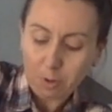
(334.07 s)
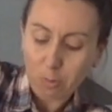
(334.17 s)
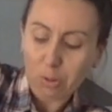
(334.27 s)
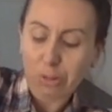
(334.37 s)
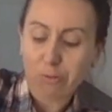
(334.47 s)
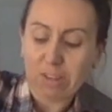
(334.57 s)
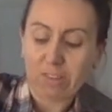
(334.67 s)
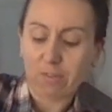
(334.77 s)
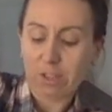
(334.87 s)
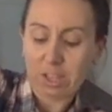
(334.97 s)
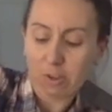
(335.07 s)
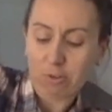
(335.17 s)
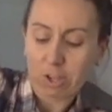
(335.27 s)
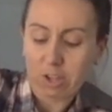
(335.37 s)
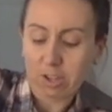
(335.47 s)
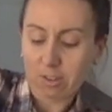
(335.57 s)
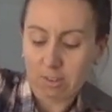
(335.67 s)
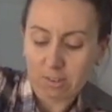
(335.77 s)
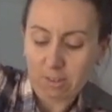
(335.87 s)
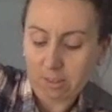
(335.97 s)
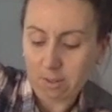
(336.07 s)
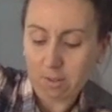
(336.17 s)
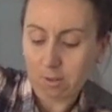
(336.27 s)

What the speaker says: with the rest of the ingredients.